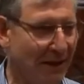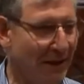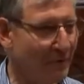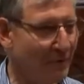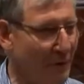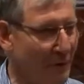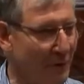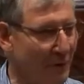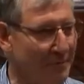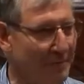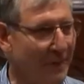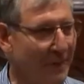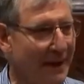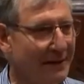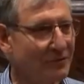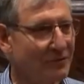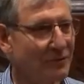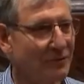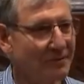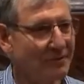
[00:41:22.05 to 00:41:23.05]
And we went
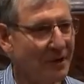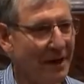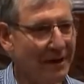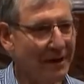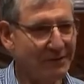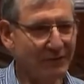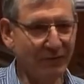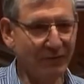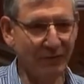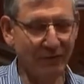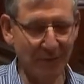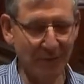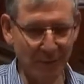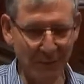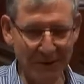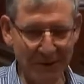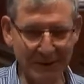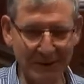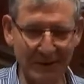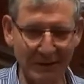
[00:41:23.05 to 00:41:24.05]
back to him to ask for
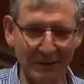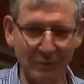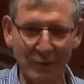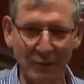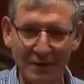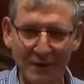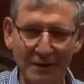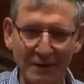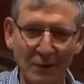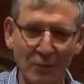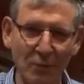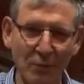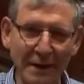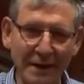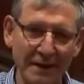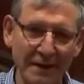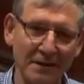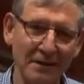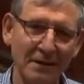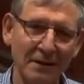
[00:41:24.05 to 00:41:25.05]
permission. And within a
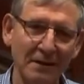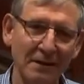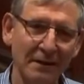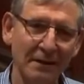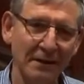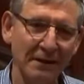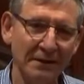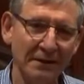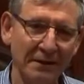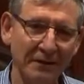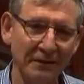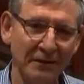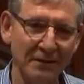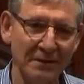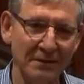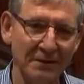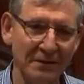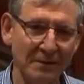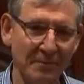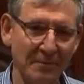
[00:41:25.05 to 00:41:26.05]
week, he'd given
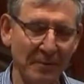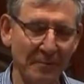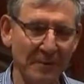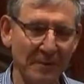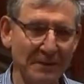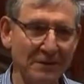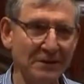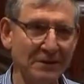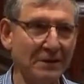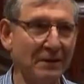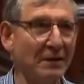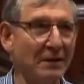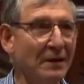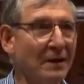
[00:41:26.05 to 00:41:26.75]
us the permission.